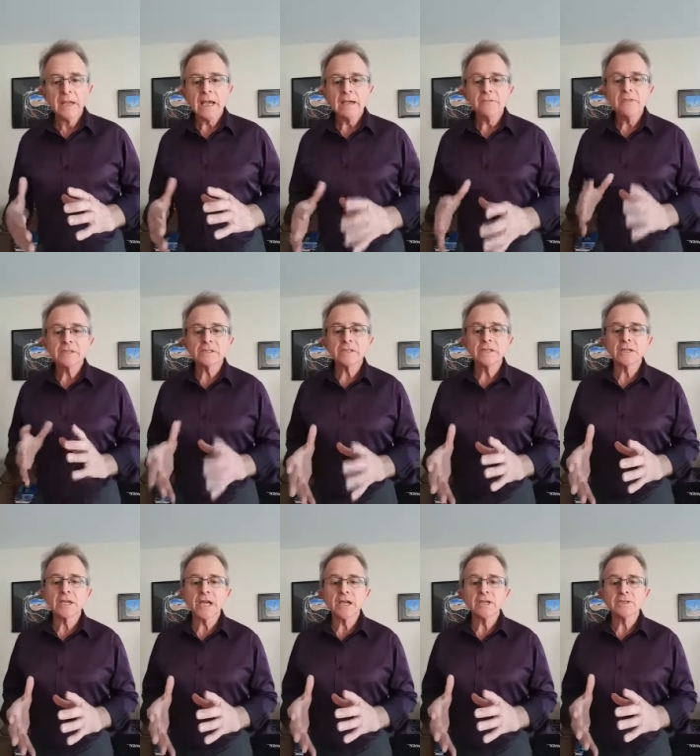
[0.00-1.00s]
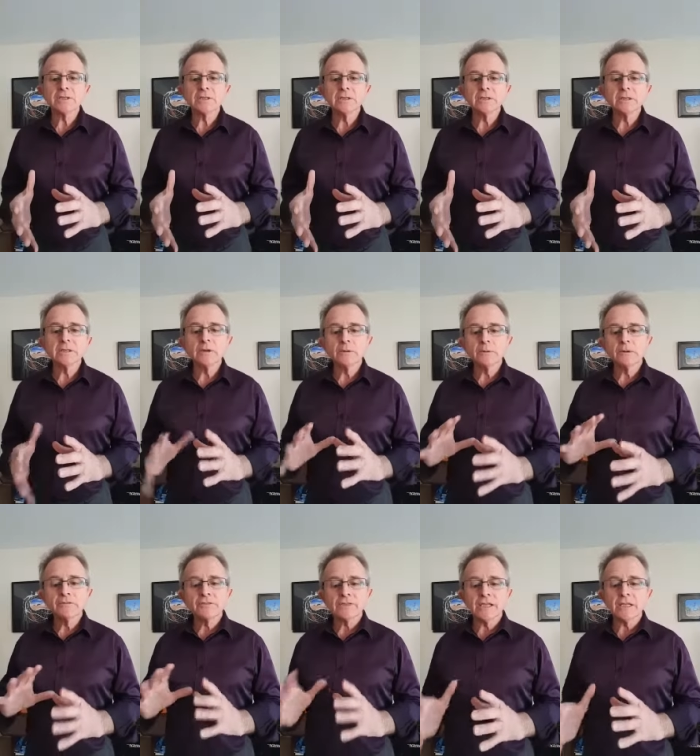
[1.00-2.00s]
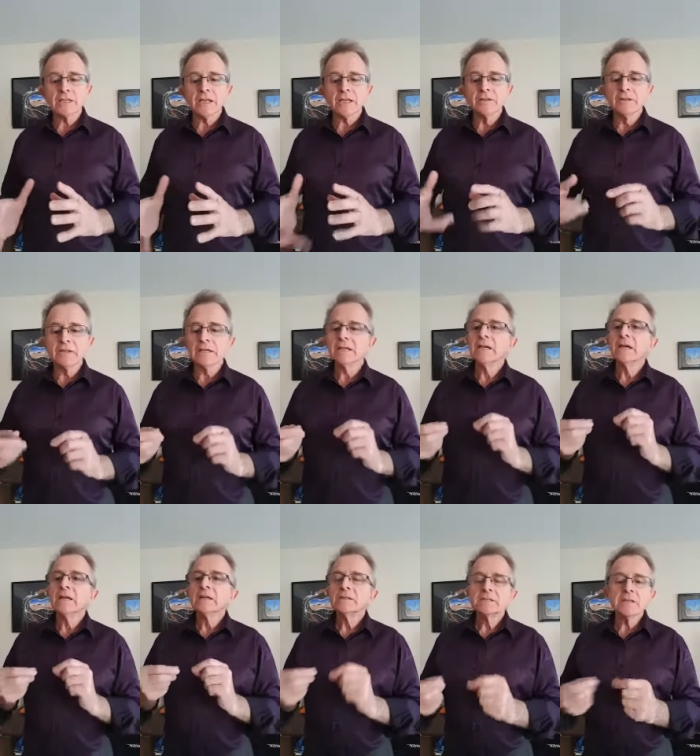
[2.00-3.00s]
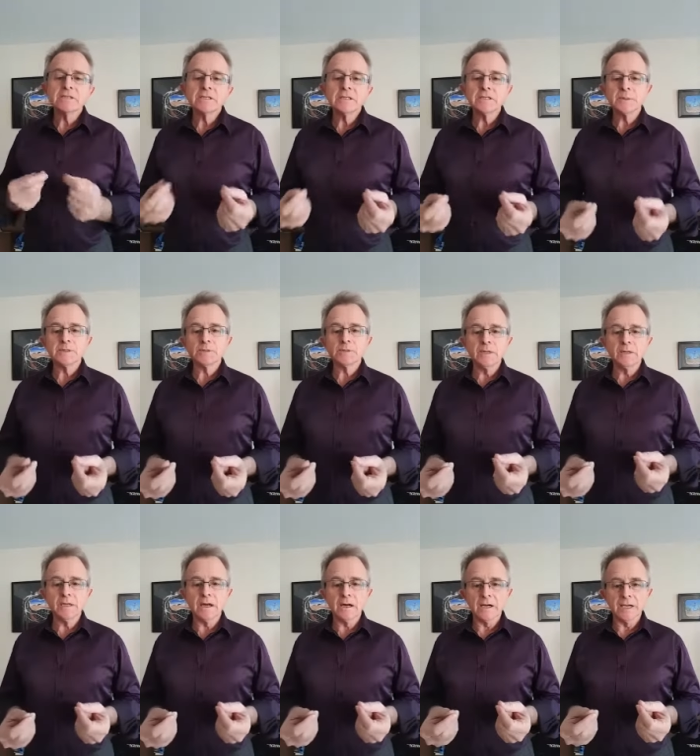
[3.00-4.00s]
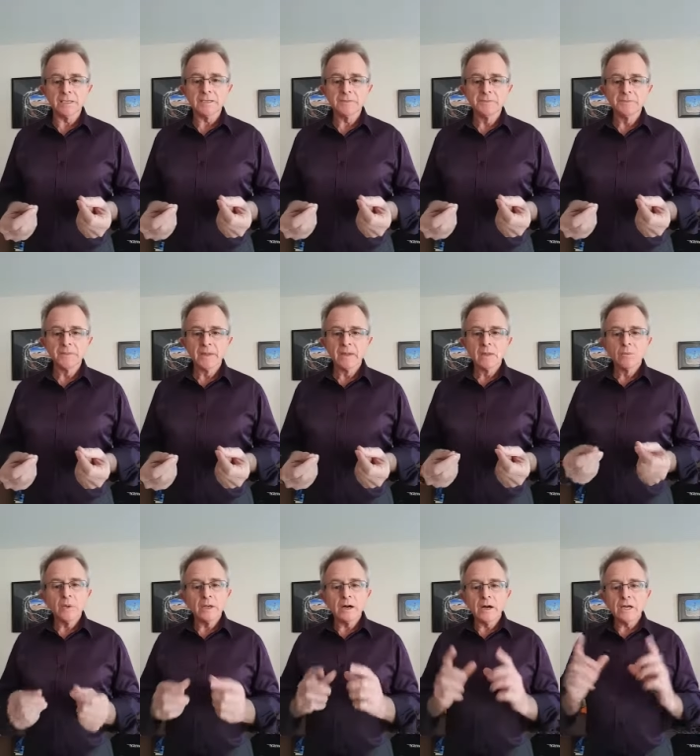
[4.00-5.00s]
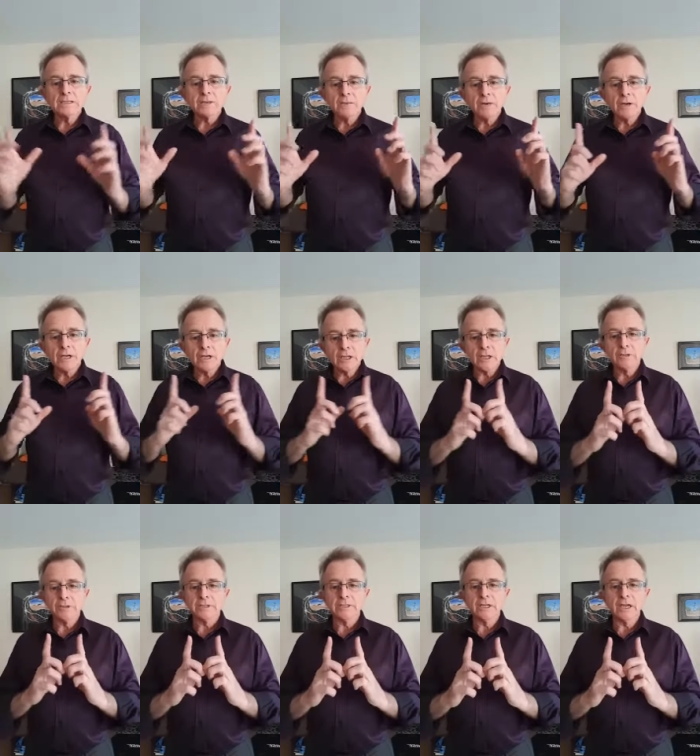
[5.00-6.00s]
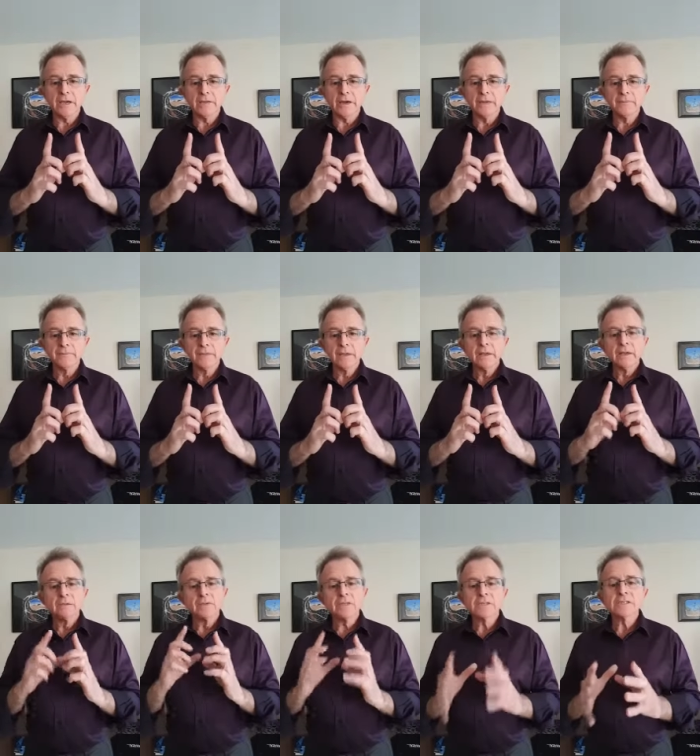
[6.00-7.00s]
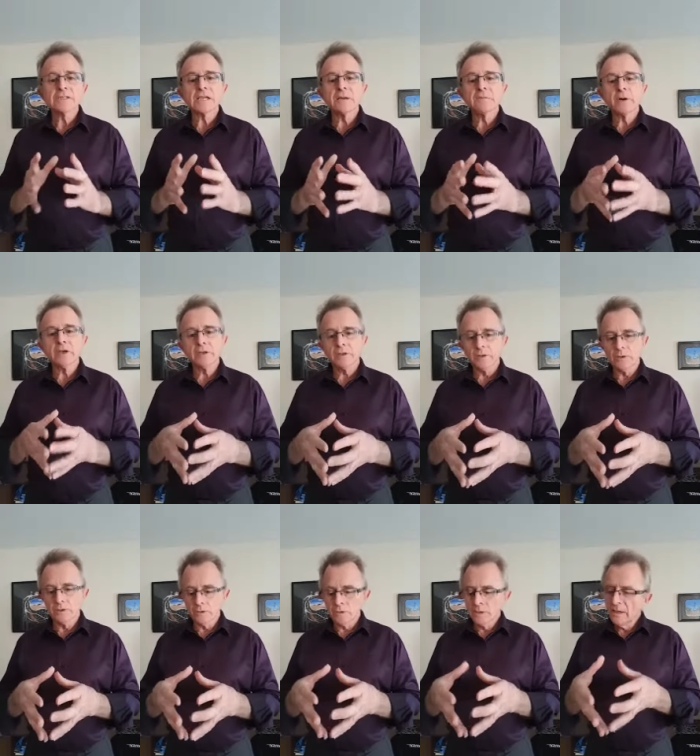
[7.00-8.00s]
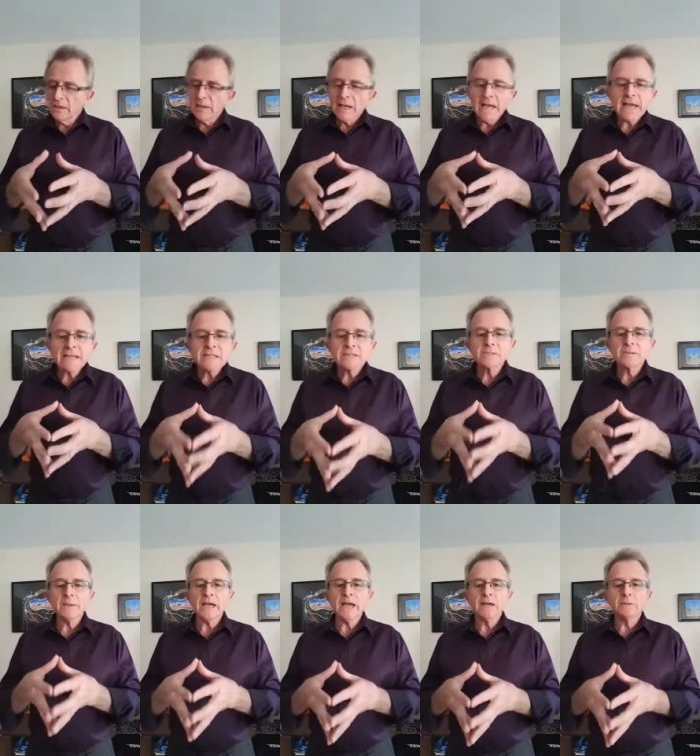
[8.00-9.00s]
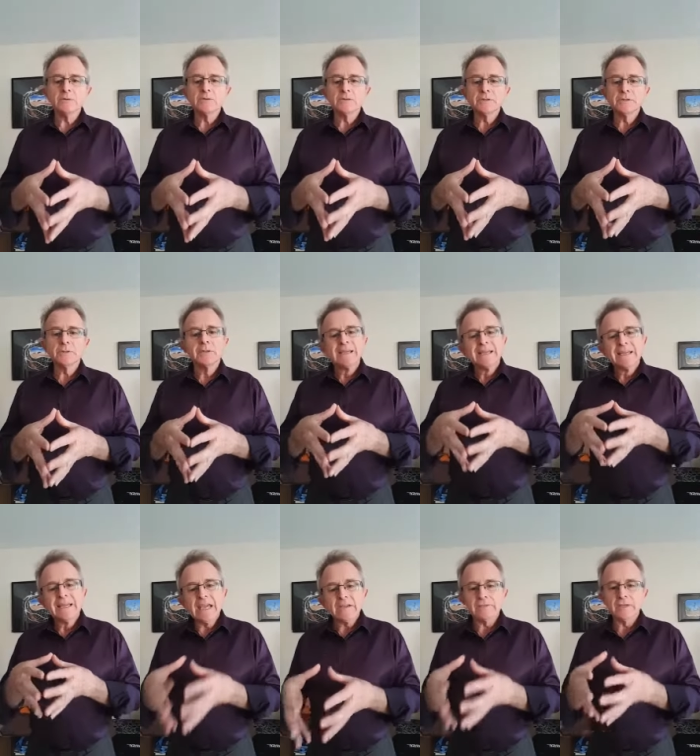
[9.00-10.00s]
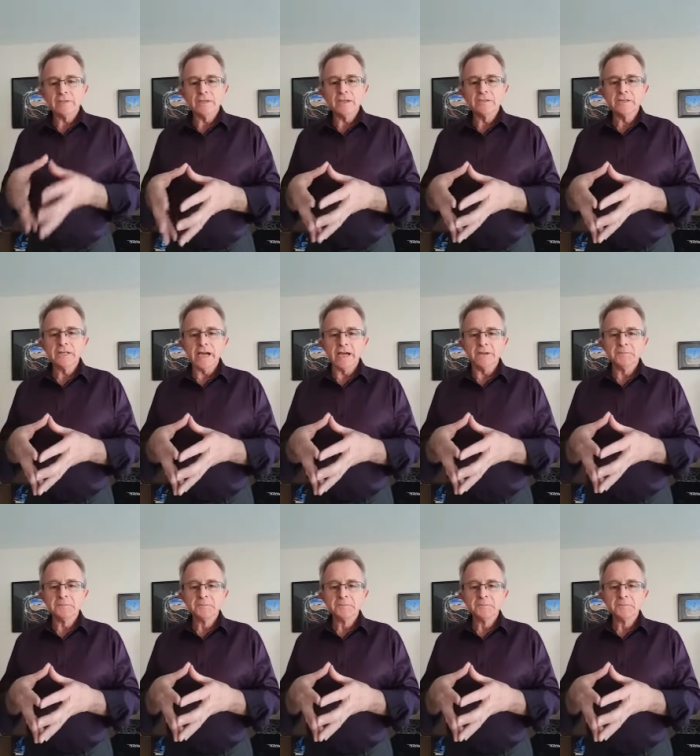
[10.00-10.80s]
And this indication, you'll see it in the distance between the eyes. When eyes are very close together, this is somebody who has to be able to get the thing done.